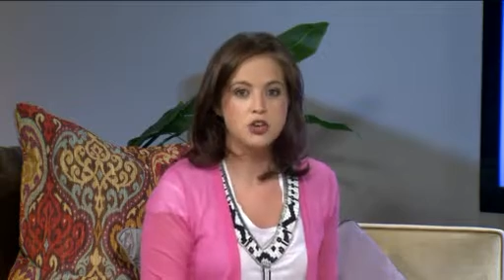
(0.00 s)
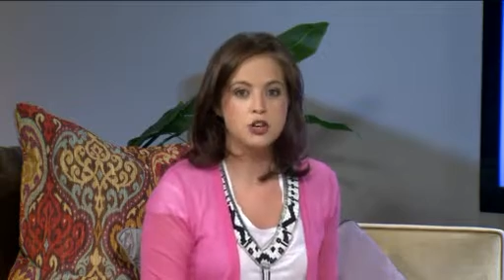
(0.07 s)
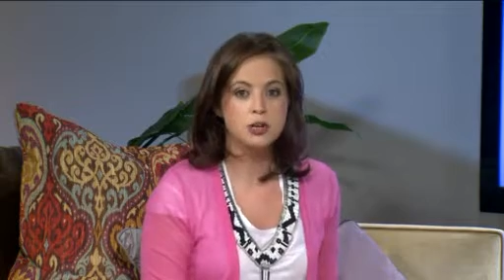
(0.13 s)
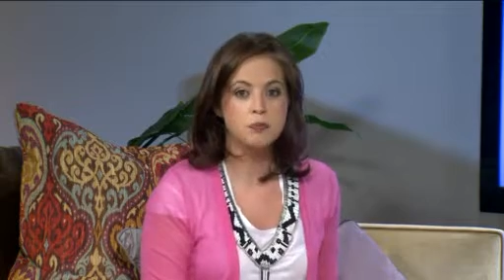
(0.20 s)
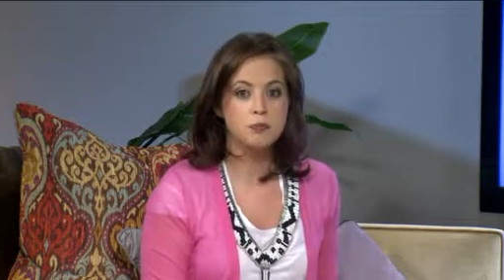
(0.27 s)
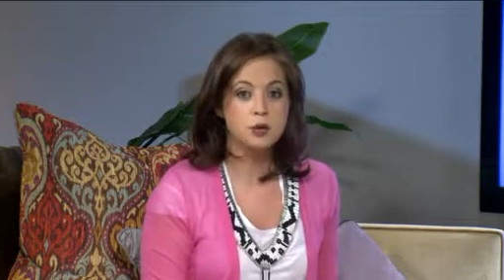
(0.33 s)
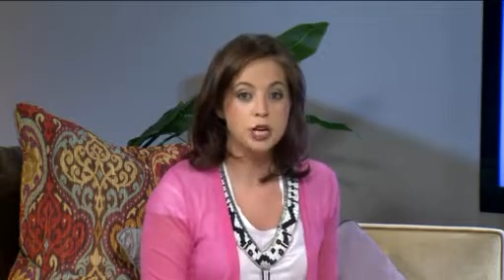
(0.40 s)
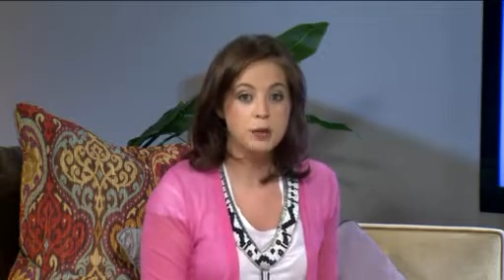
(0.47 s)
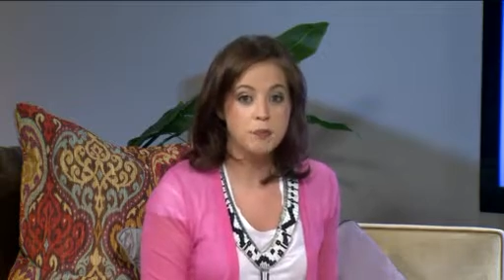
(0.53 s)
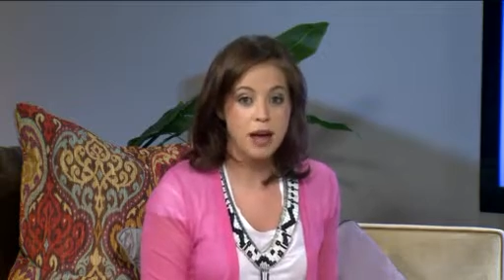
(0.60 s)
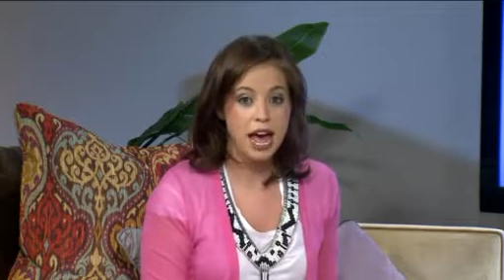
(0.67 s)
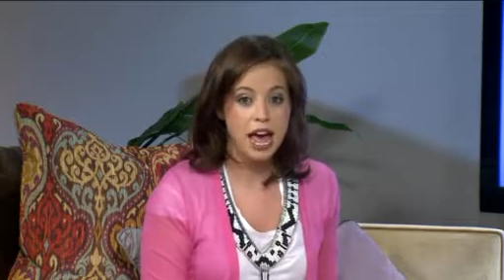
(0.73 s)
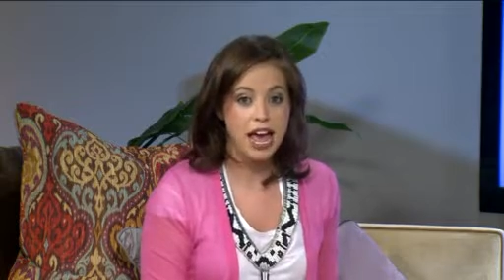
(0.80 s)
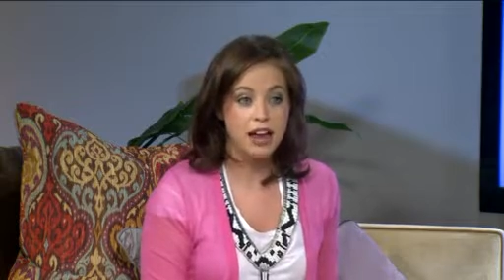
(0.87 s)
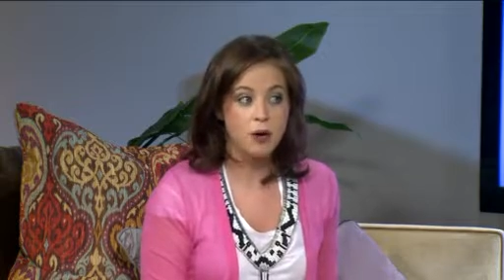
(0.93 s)
you could
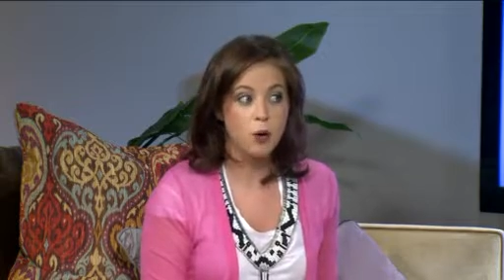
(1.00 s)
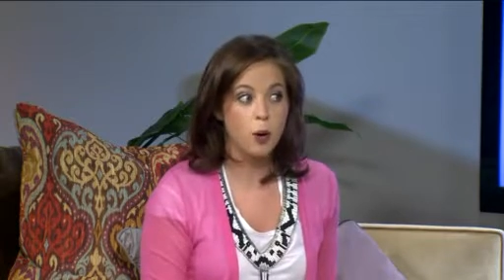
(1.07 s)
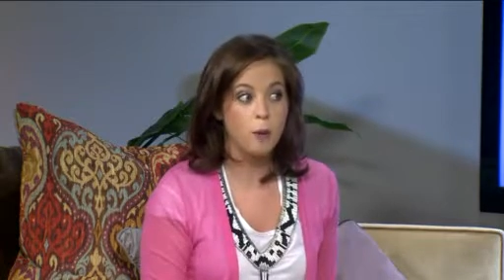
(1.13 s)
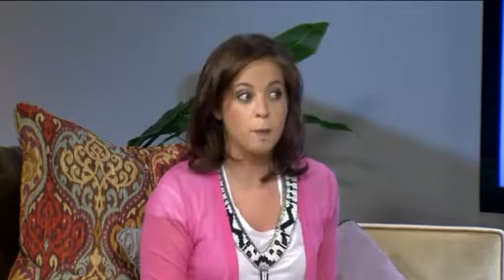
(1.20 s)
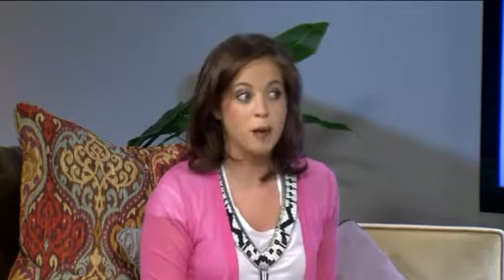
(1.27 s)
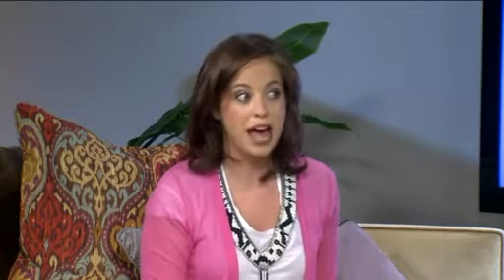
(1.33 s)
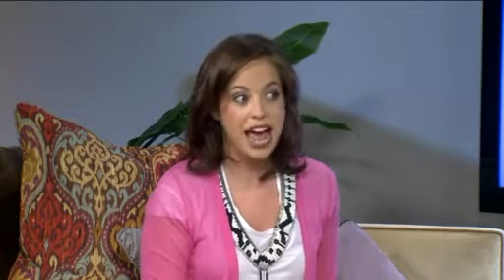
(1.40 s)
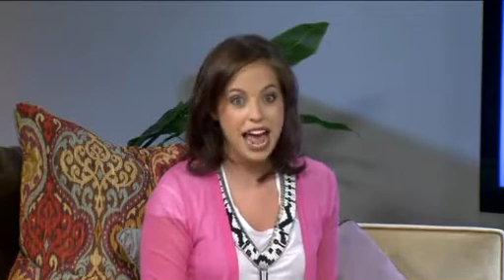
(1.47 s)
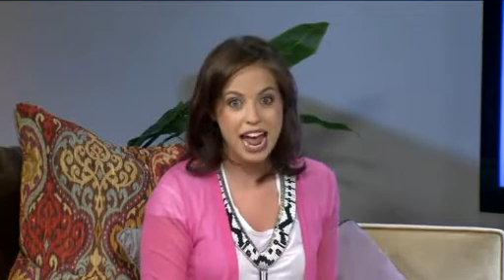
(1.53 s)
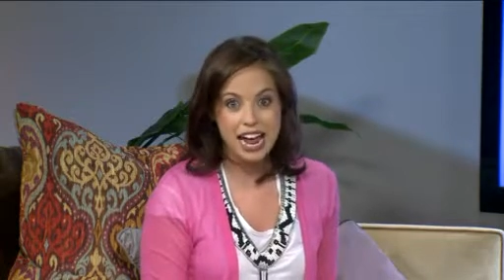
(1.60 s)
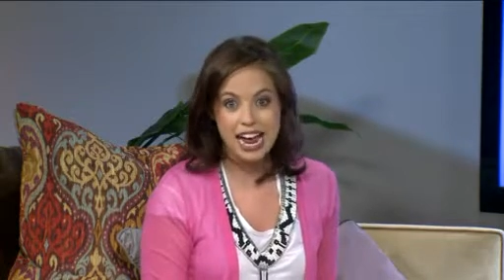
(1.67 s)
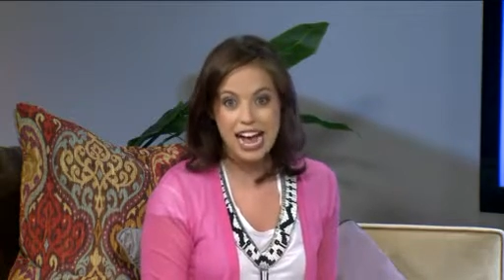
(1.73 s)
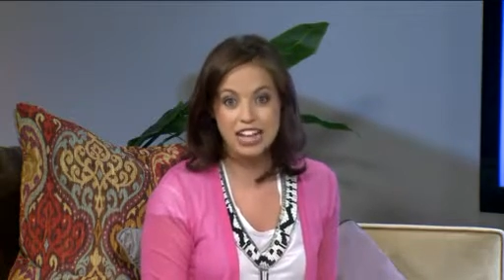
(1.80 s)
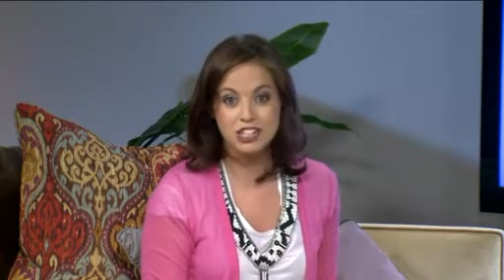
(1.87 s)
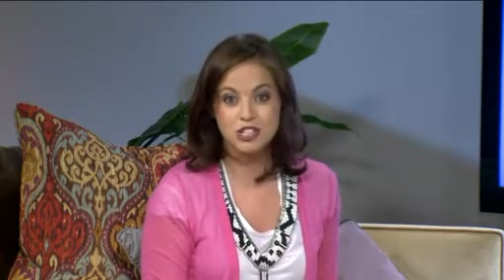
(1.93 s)
prepay or
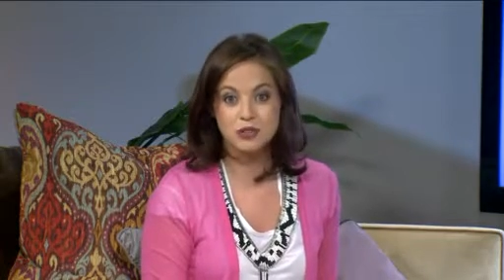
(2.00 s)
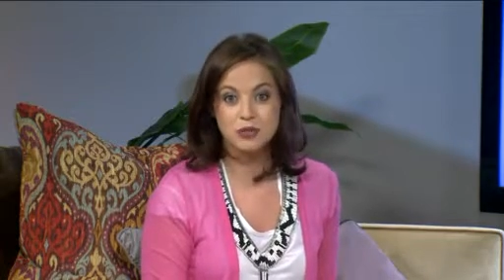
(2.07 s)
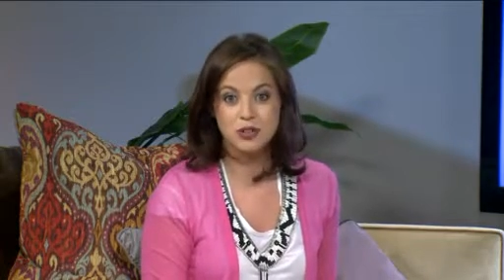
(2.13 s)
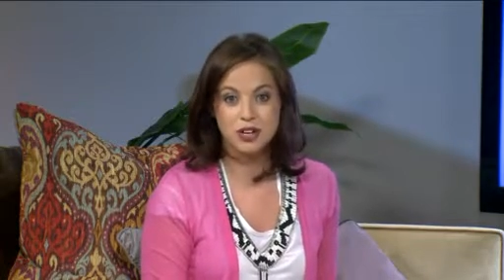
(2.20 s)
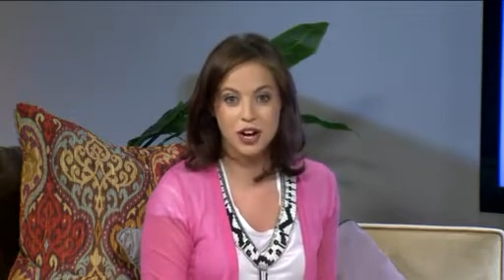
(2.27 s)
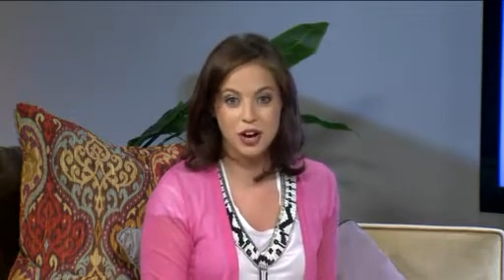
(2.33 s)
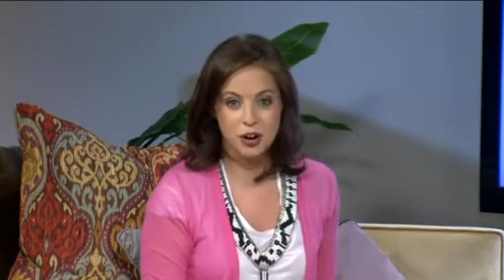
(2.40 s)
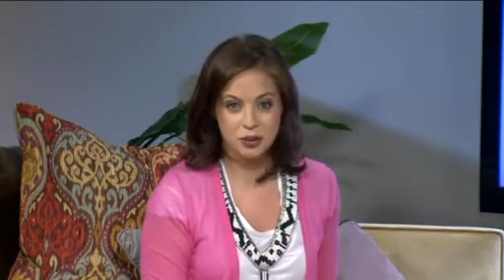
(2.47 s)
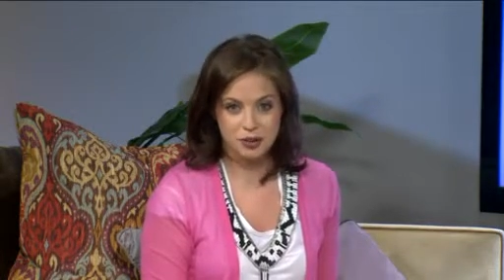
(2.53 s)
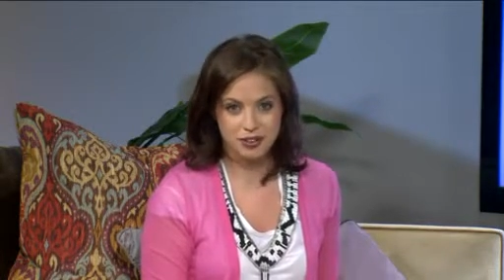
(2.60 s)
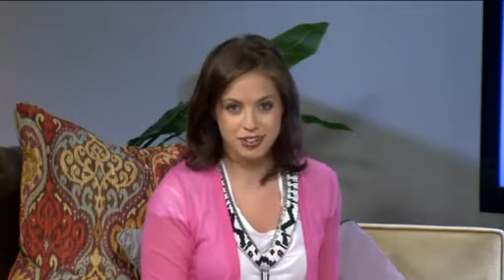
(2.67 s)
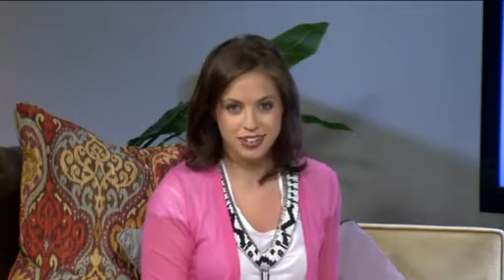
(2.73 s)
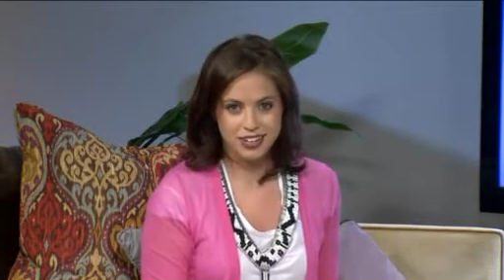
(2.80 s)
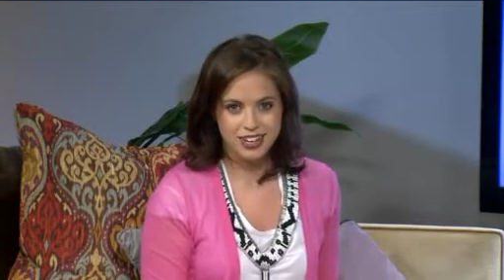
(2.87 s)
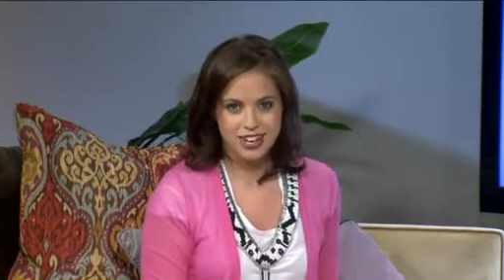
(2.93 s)
pay as you go?
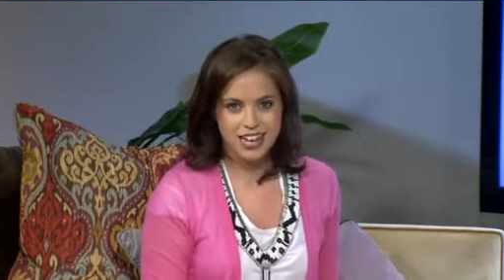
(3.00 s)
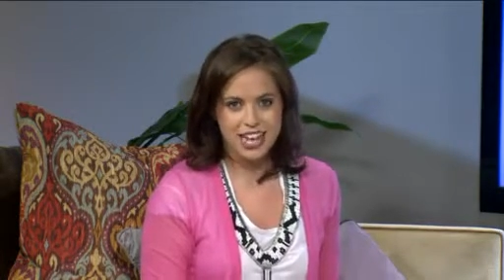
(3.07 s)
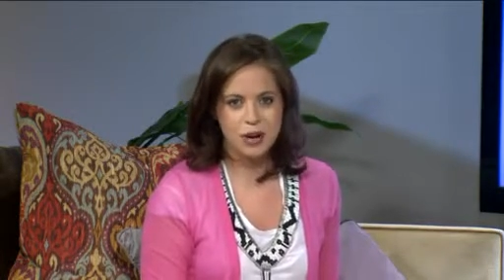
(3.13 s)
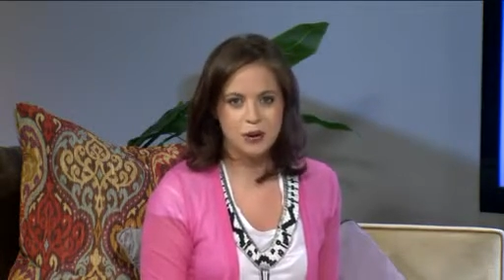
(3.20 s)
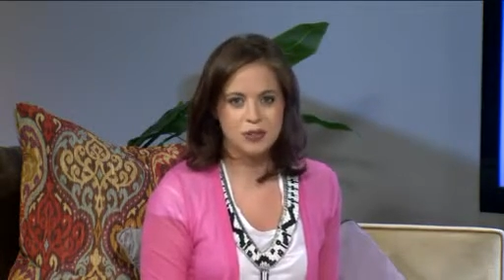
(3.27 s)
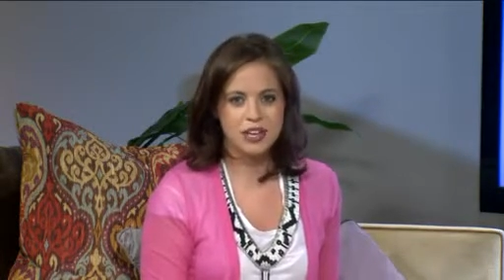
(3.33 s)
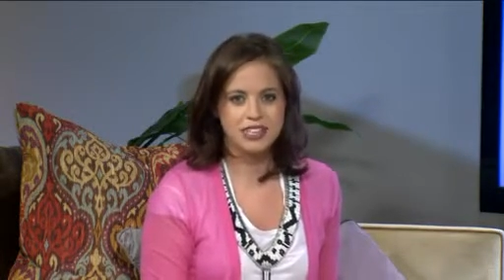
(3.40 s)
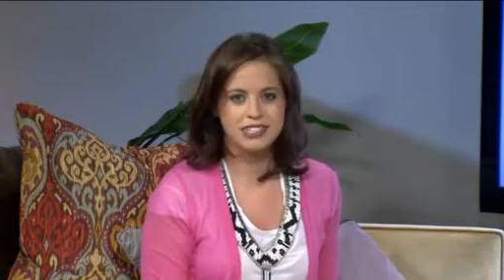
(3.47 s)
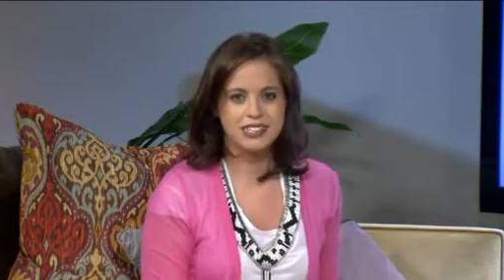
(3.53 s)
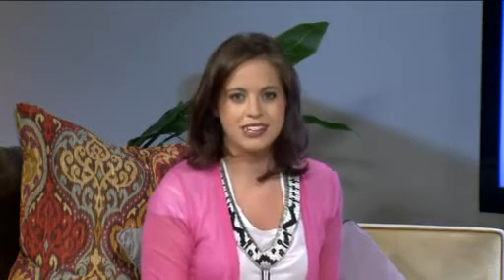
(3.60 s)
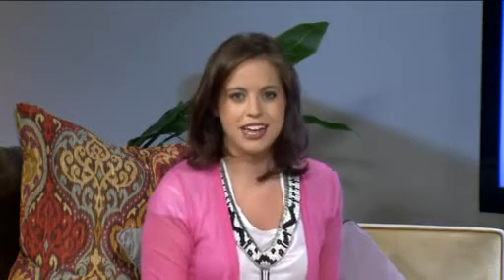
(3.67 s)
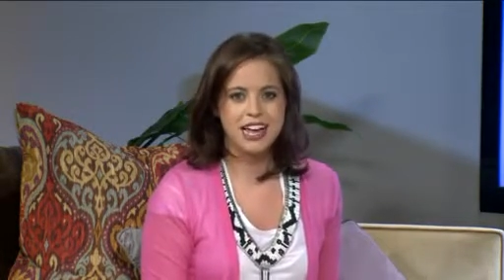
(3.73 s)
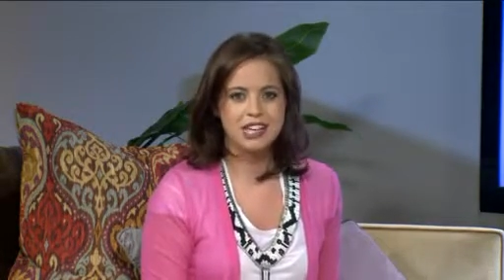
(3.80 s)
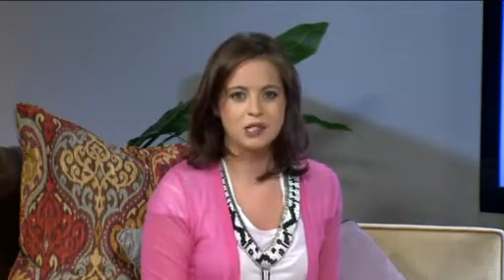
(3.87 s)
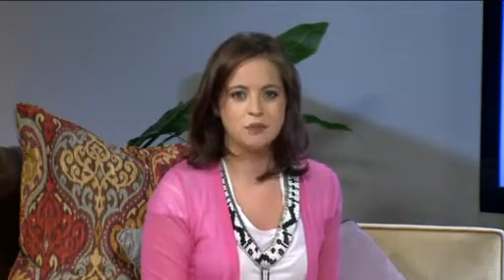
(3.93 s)
Here with us
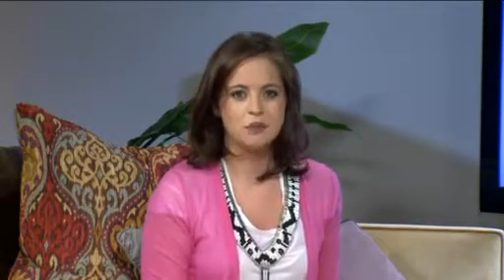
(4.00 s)
today